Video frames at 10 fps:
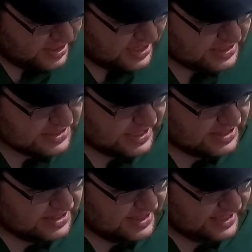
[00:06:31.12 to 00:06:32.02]
I was like,
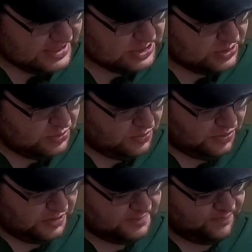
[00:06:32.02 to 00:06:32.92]
that's
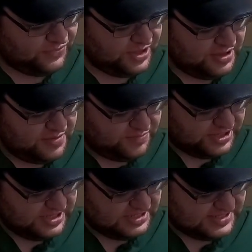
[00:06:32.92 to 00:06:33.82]
cool.
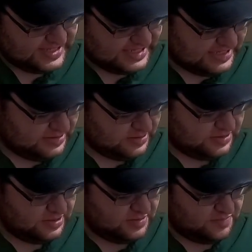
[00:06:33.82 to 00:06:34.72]
But I
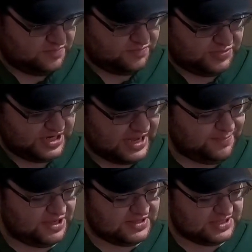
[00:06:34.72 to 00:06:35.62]

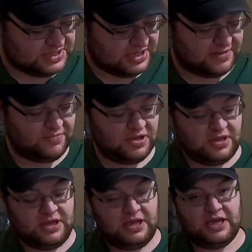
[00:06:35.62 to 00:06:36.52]
picked this up,
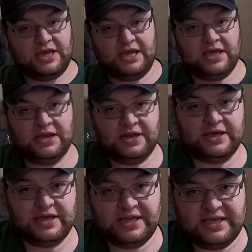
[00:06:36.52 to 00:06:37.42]
and
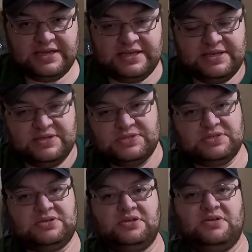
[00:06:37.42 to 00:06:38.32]
it
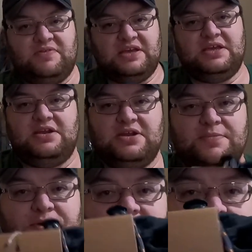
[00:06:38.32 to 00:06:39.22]
is, if I can get it
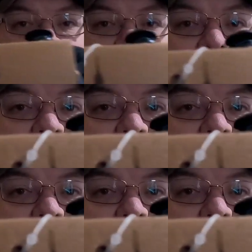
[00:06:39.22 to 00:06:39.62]
up here right,